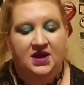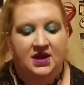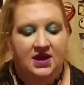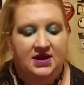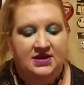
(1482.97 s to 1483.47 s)

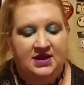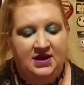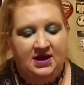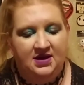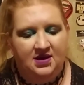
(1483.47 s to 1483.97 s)
And then I
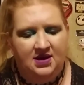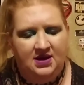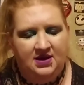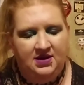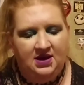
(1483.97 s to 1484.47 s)

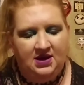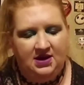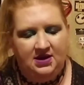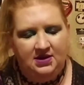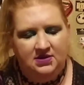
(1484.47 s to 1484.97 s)
got
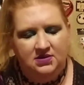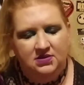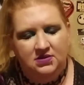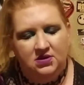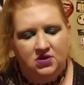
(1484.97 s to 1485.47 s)
uh,
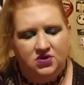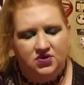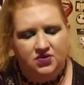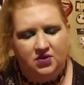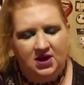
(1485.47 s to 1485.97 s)

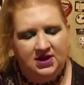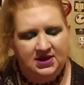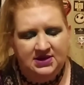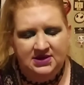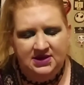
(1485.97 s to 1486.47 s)

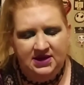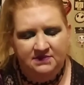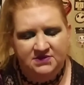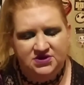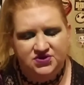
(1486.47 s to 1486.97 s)
Chronically
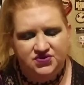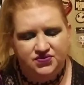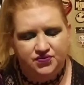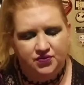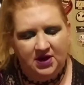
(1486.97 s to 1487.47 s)

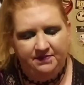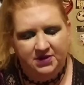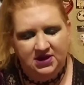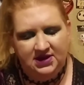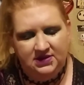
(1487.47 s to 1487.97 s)

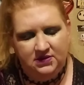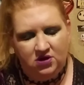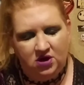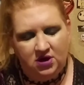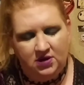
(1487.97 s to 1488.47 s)
metropolin
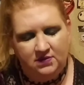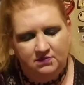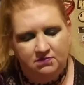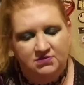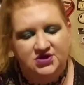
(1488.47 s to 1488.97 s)
or
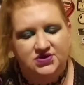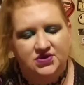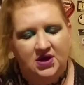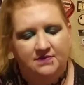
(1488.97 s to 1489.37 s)
Metrop...